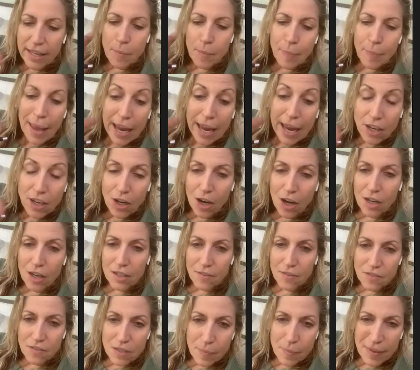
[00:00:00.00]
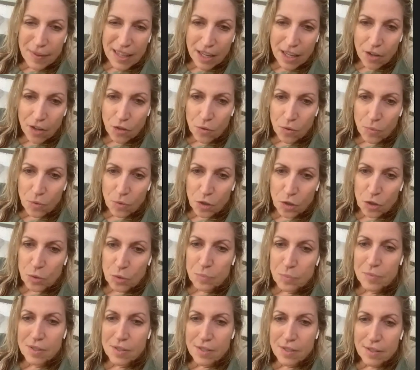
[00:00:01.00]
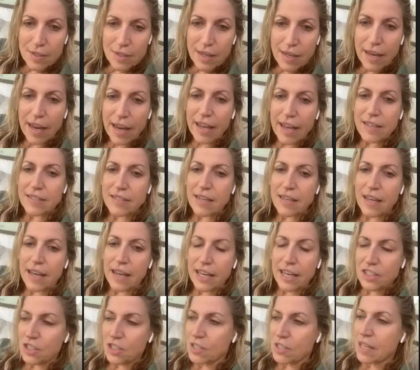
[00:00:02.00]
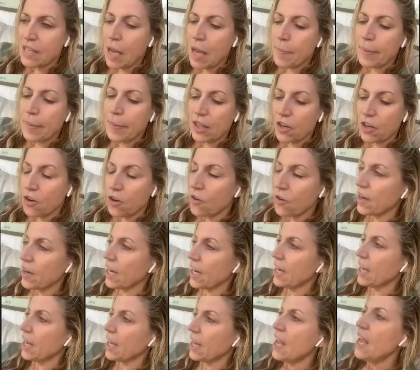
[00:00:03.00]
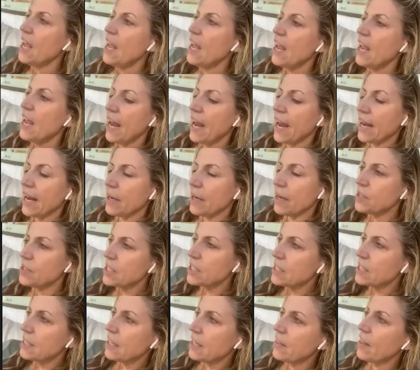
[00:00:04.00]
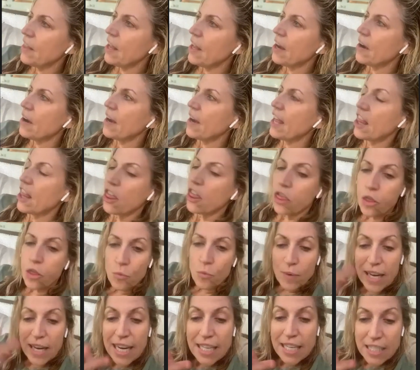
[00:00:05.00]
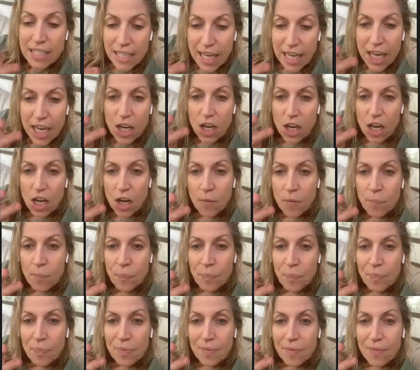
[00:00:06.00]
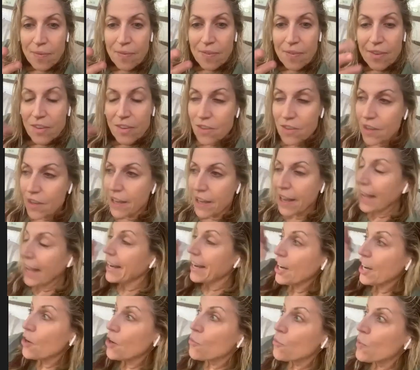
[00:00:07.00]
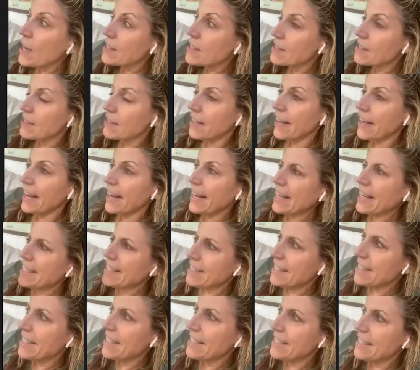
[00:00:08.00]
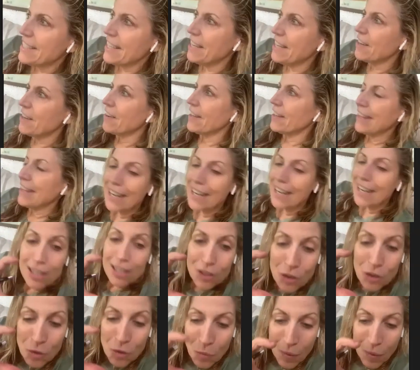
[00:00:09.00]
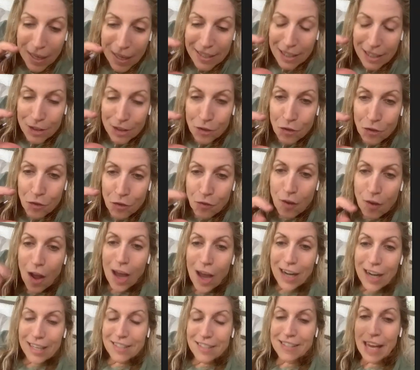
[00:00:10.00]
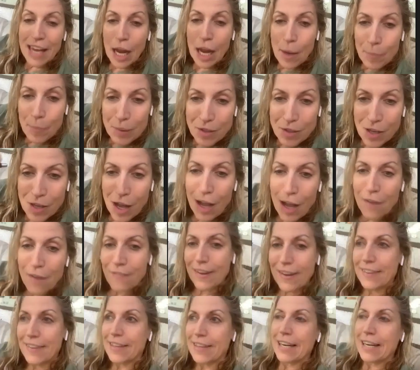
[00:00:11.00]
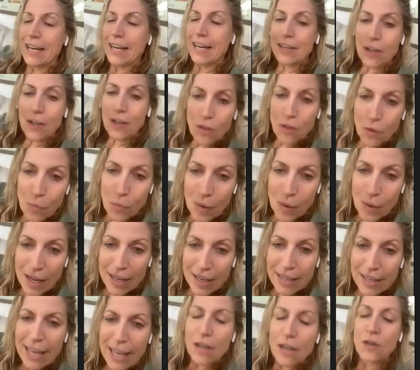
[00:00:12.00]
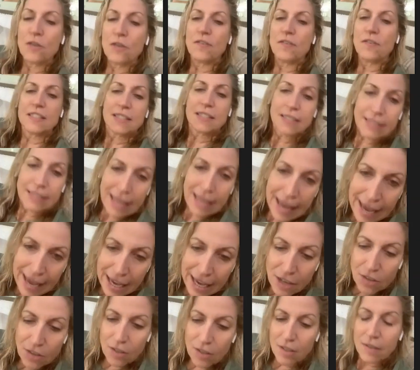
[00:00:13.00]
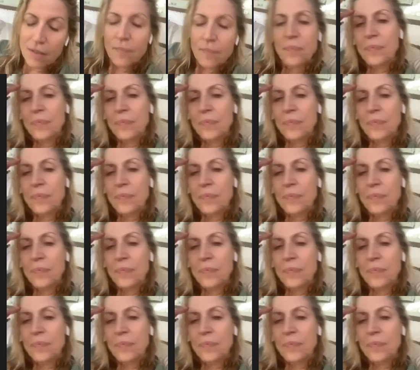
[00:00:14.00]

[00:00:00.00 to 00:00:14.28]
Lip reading: the backyard of some of the other rooms, and I just sat by the creek, and I'm just sitting there, and 3 deer. I hear rustling, and I see a deer, and then a little fawn scampers off, and then another one. I don't know if it's a dad or